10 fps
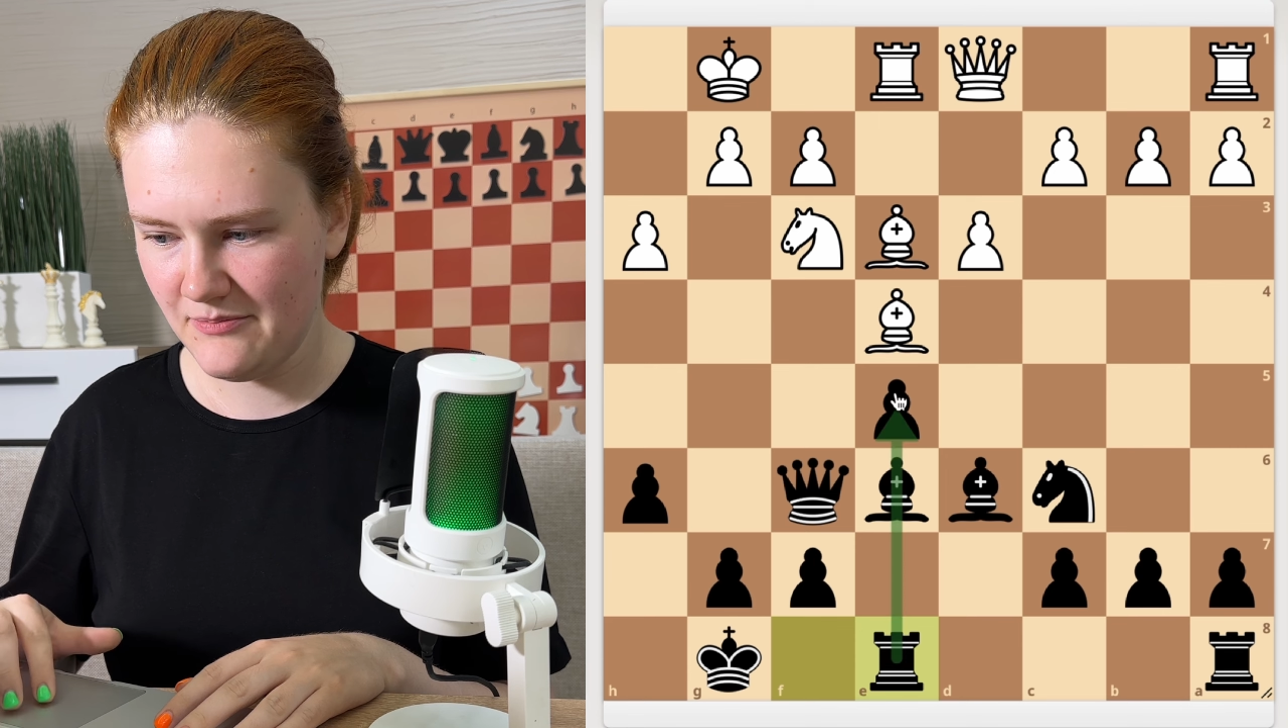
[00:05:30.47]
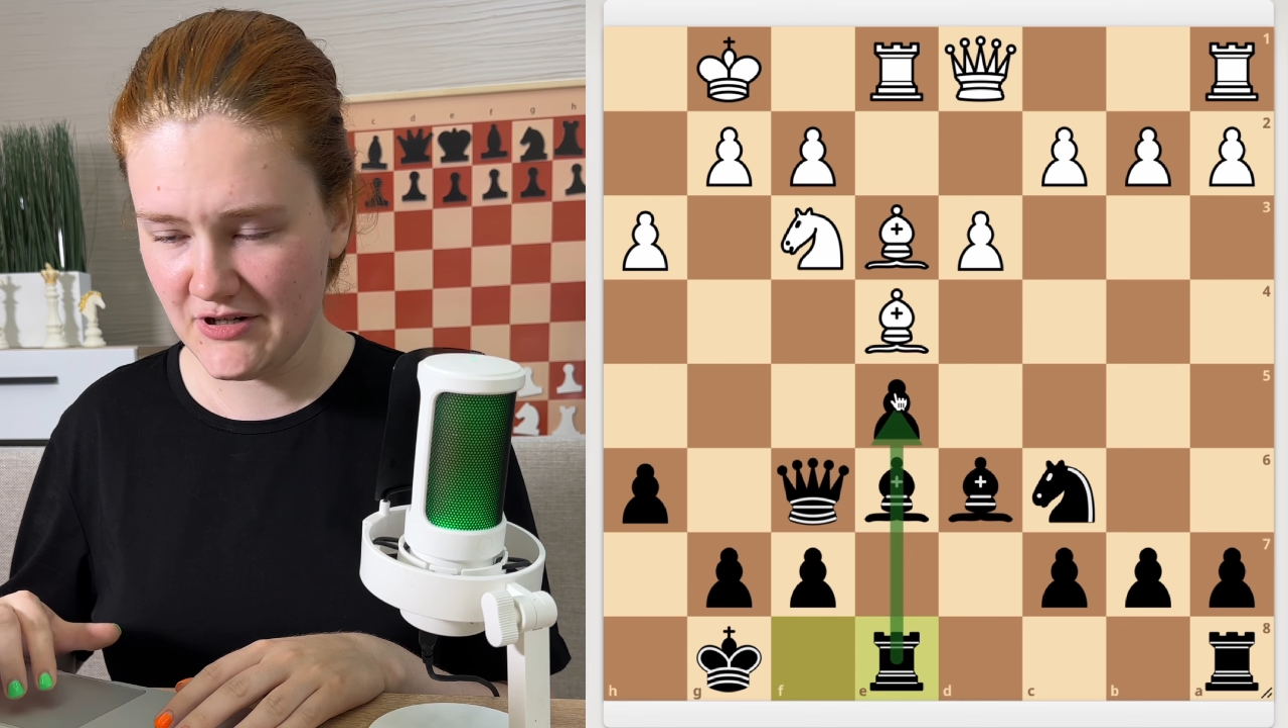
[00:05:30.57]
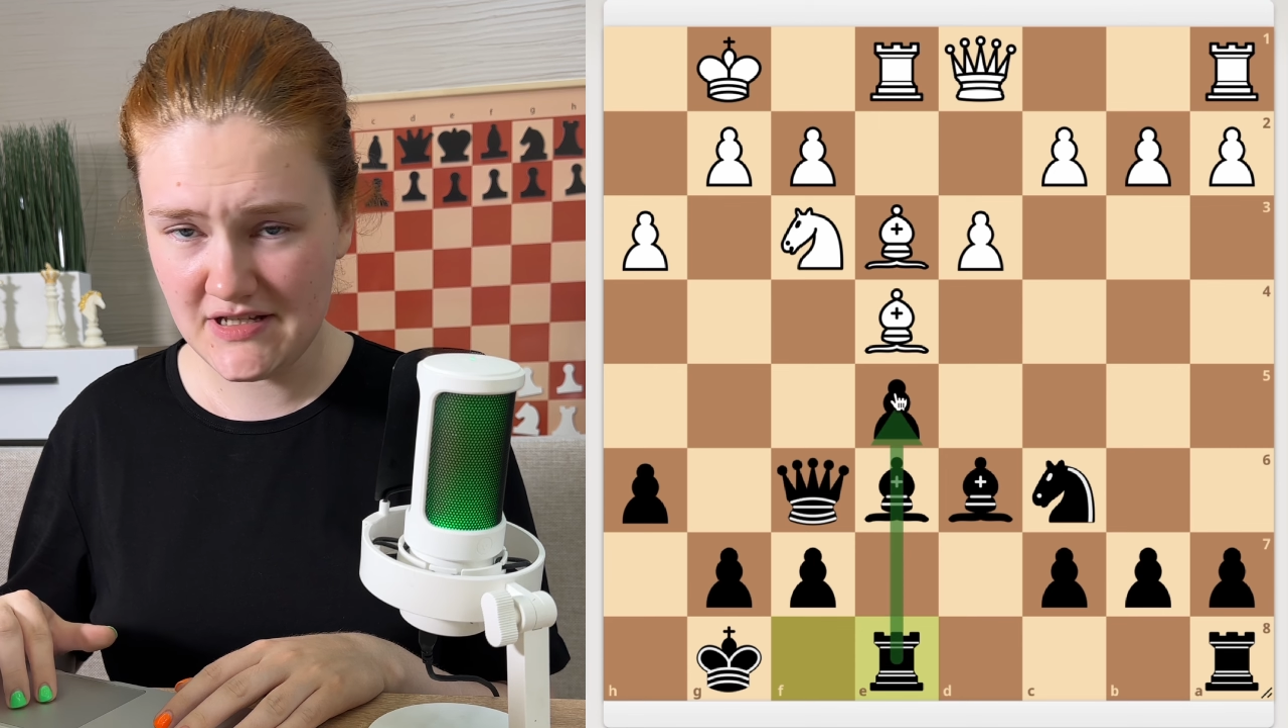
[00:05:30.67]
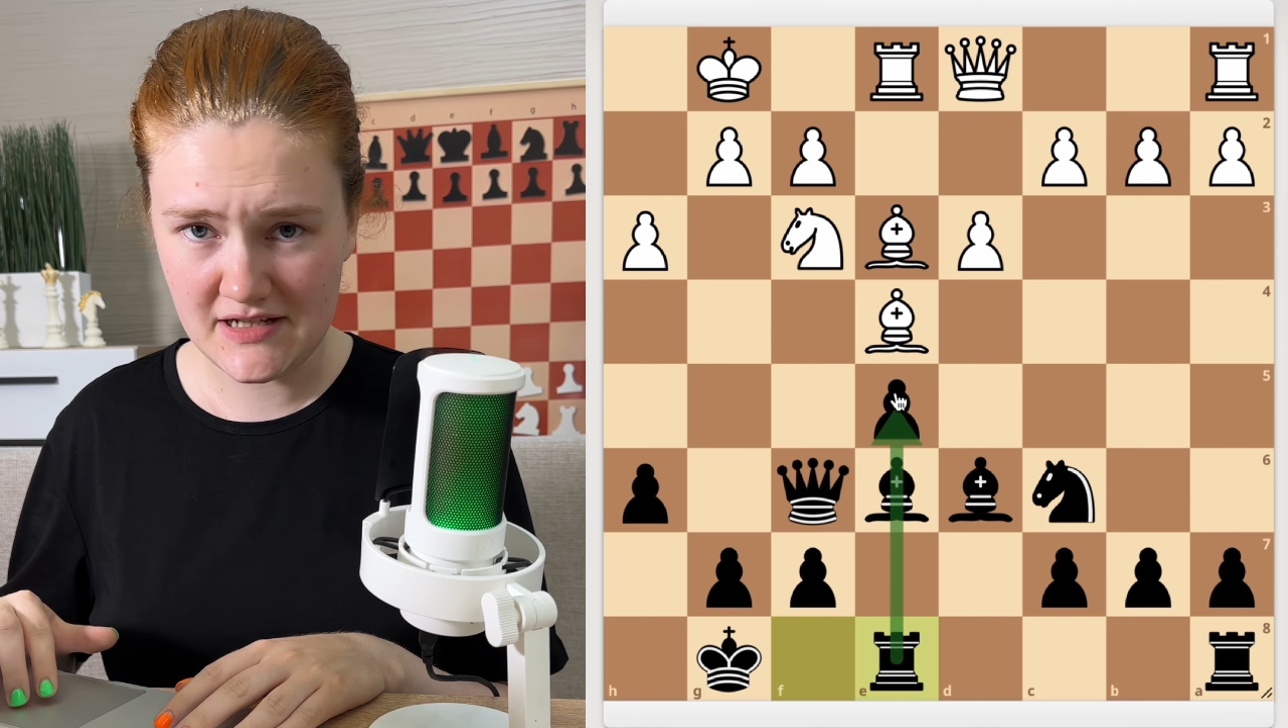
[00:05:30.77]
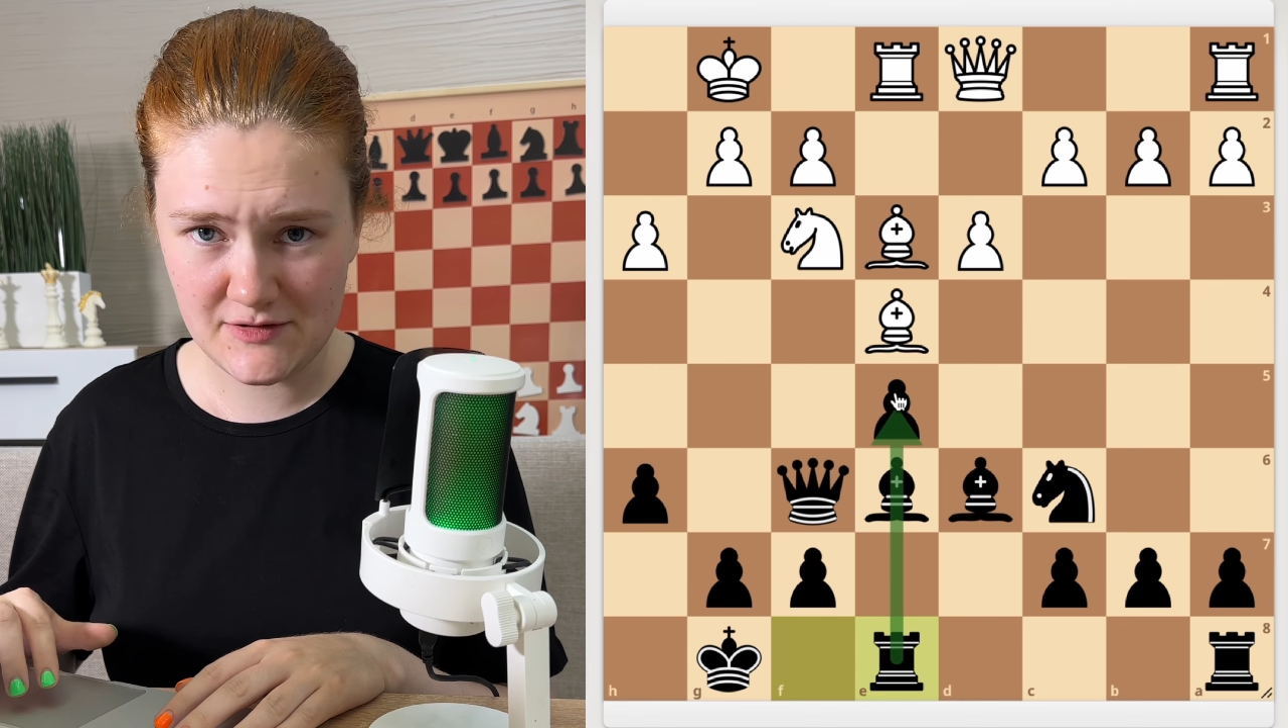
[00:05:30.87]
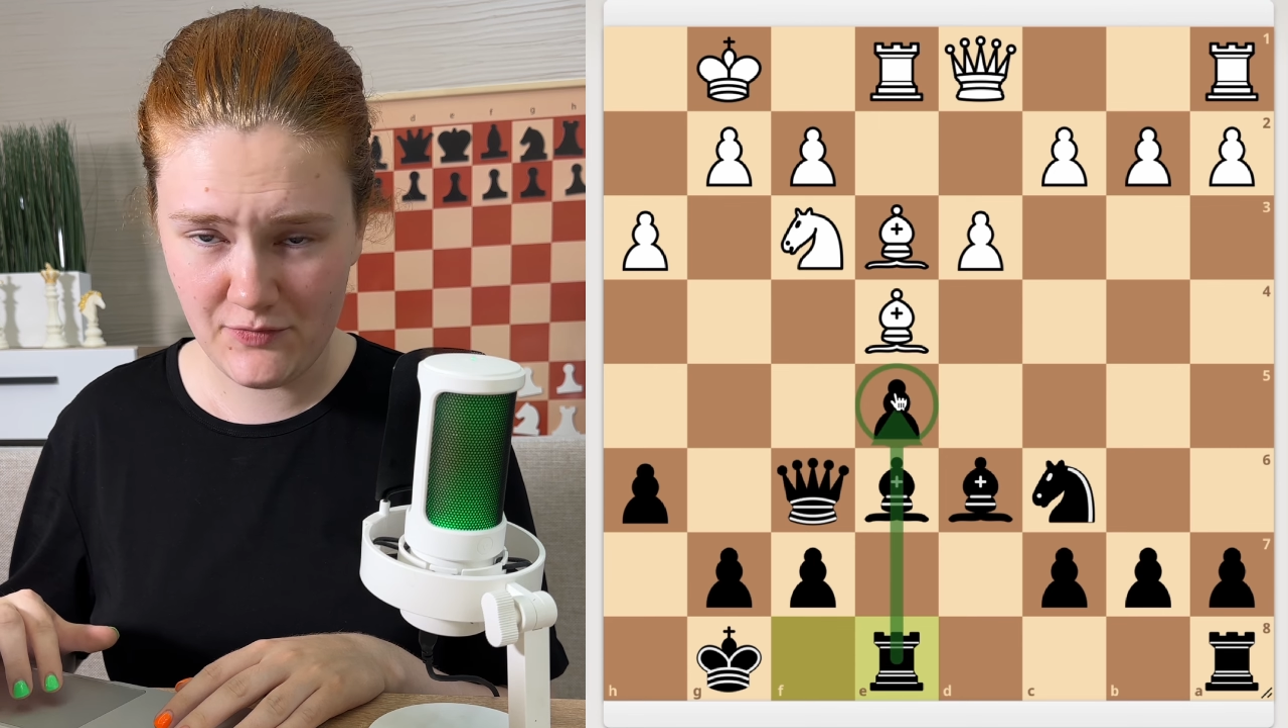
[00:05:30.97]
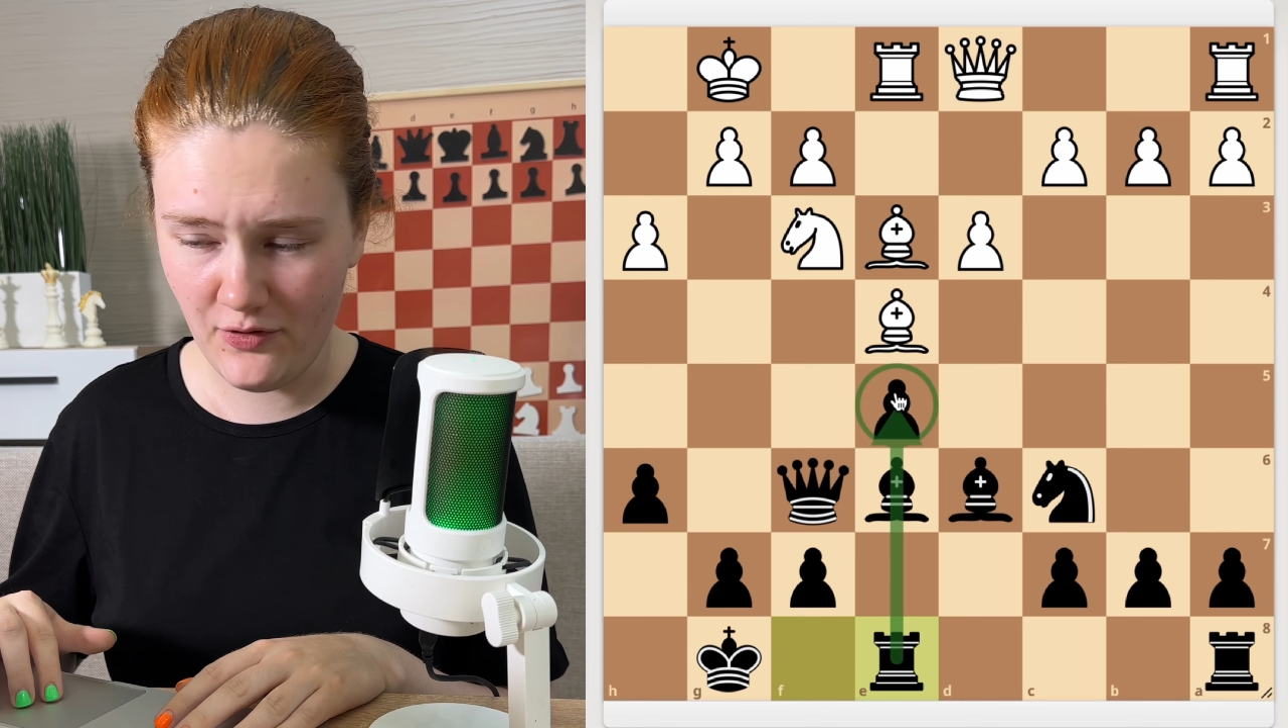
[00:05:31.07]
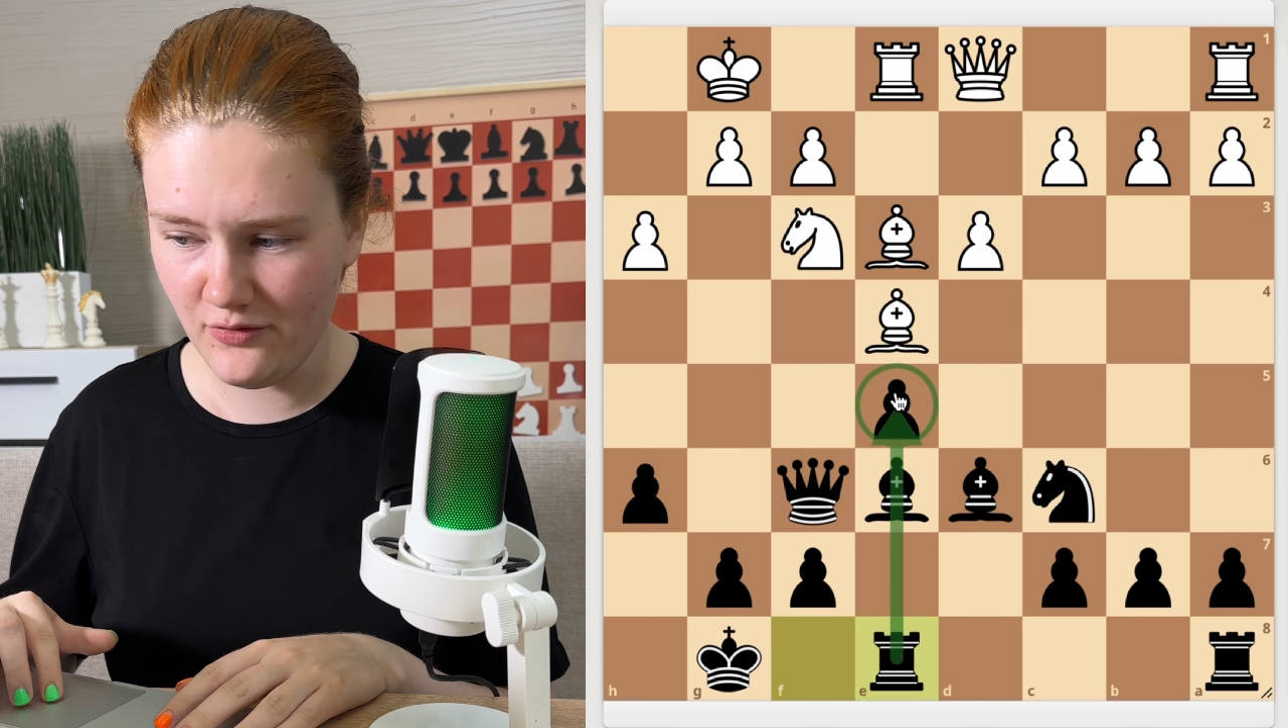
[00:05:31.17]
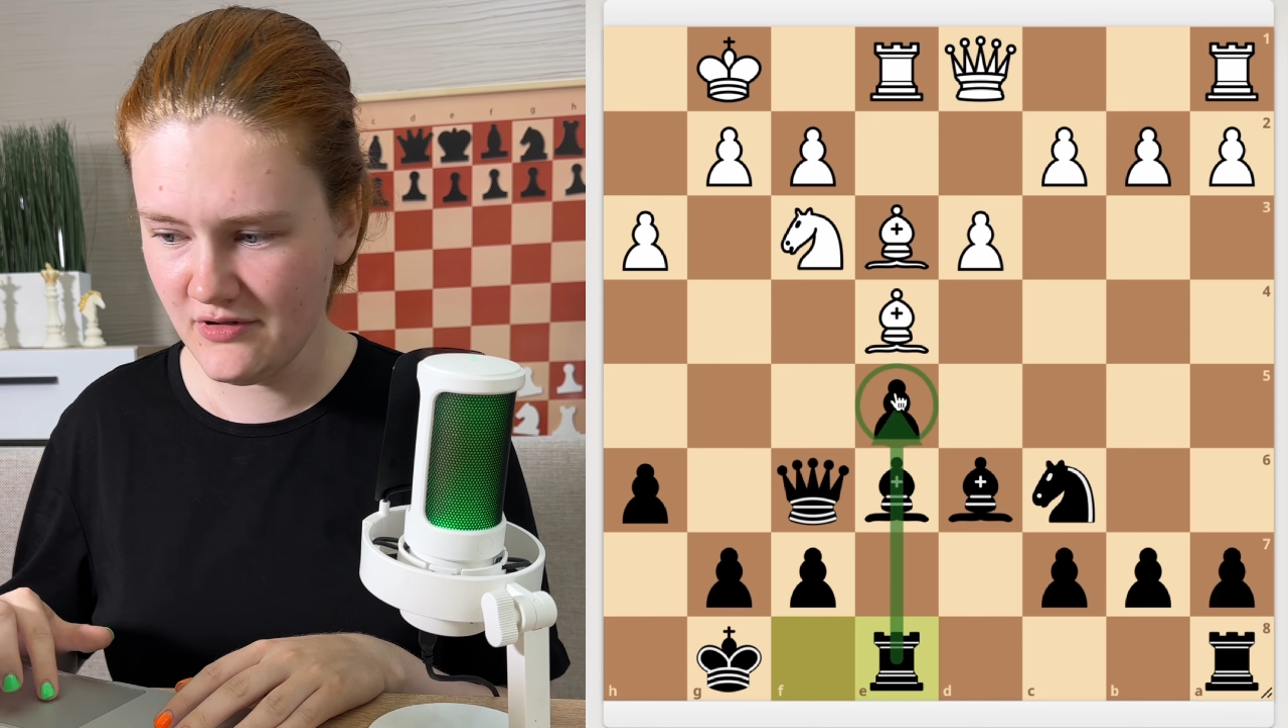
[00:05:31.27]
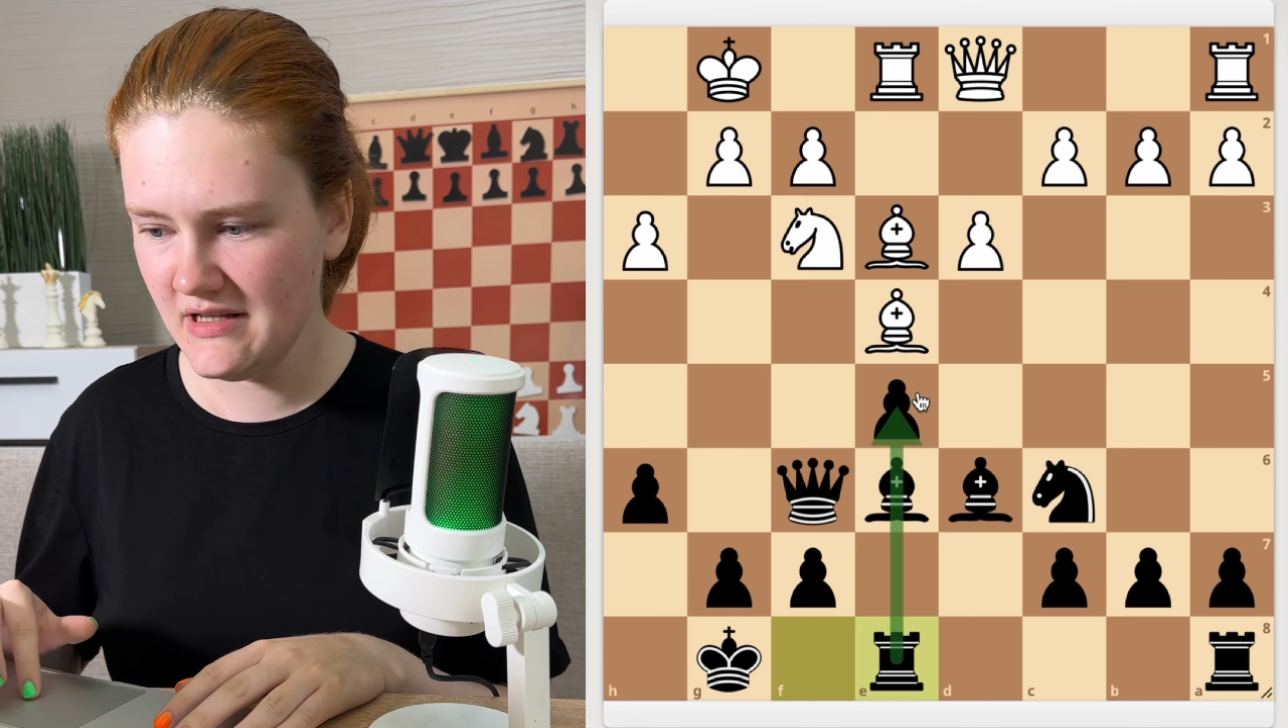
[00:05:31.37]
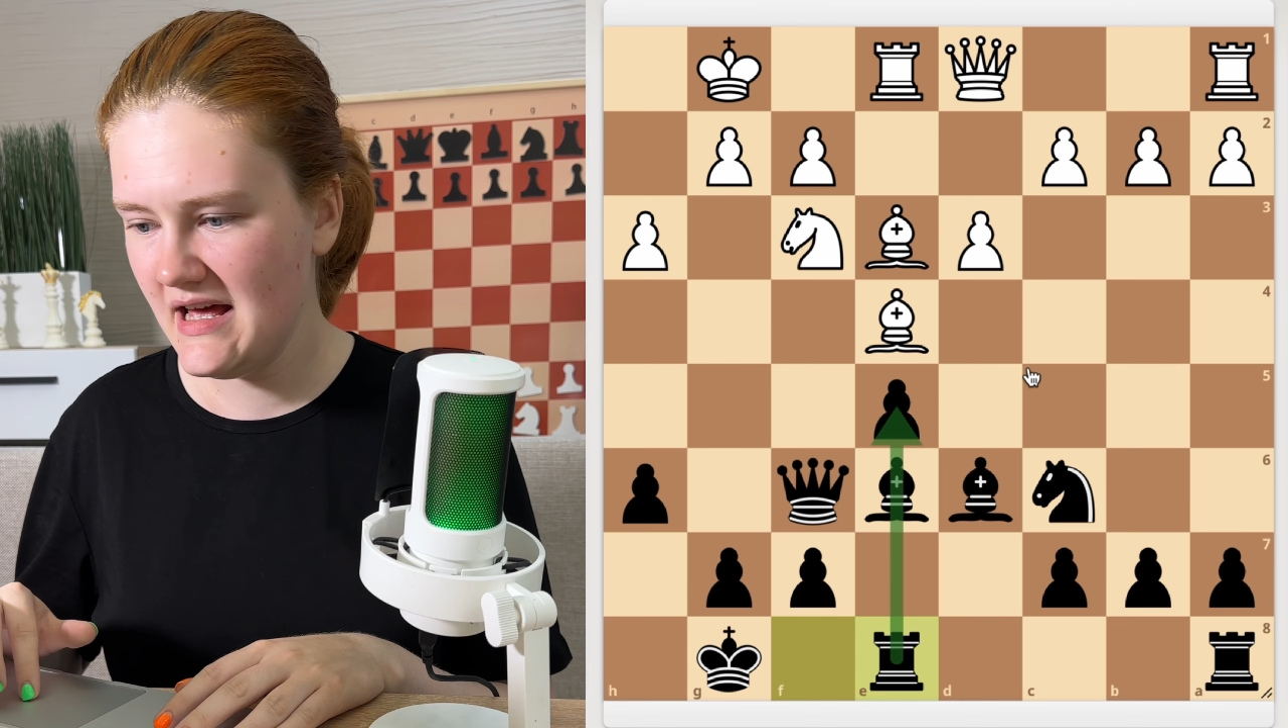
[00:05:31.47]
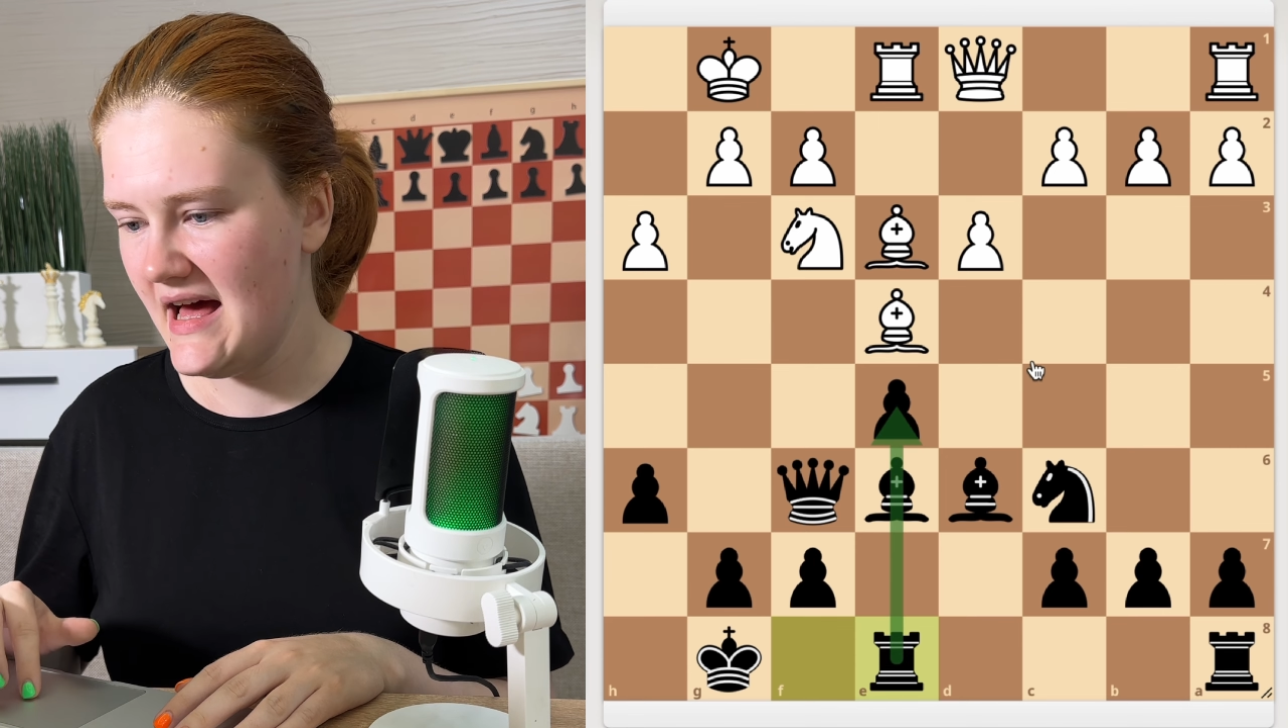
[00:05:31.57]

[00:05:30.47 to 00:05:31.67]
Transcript: protect pawn,